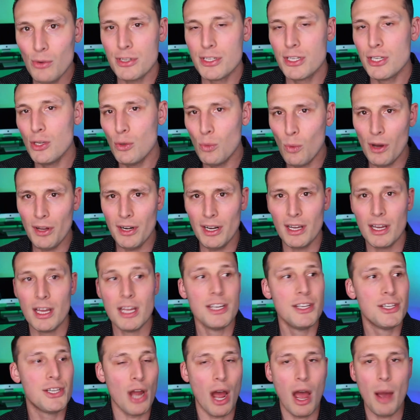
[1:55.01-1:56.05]
Do you want to
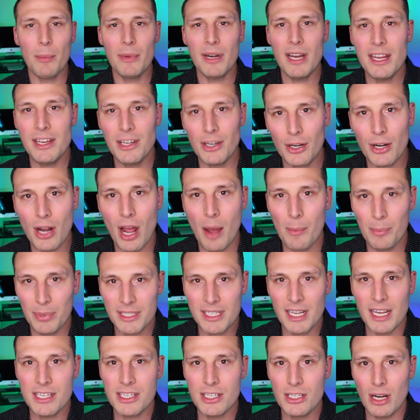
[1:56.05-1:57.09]
dominate your
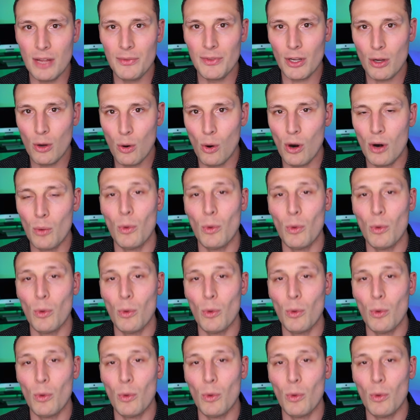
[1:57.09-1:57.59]
competition on the court?